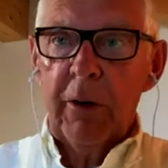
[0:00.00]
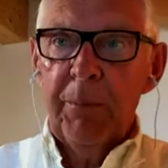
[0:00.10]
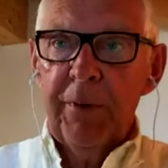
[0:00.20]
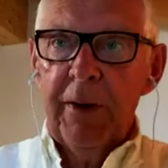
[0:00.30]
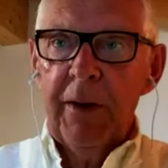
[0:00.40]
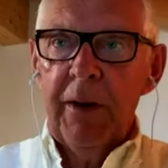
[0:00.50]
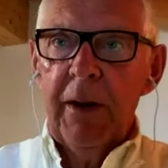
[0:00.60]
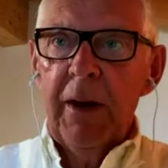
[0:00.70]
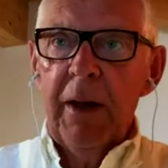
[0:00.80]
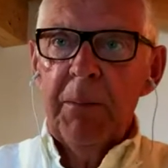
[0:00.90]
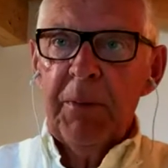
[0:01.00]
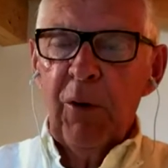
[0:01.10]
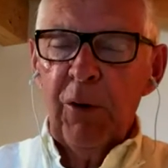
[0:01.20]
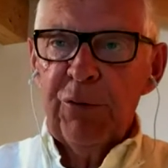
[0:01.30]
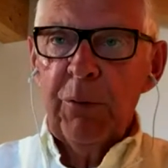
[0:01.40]
company,
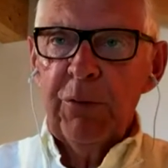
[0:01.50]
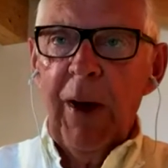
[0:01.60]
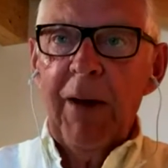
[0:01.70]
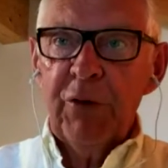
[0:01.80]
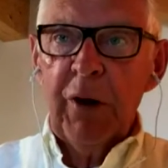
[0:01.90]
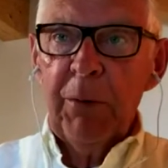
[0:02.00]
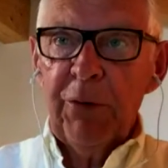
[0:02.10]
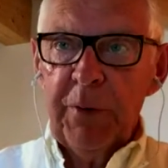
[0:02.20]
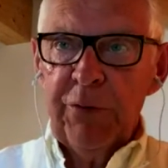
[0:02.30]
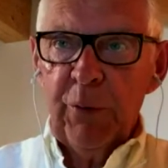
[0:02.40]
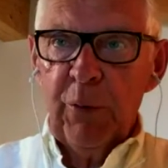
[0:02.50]
because you have a double switch.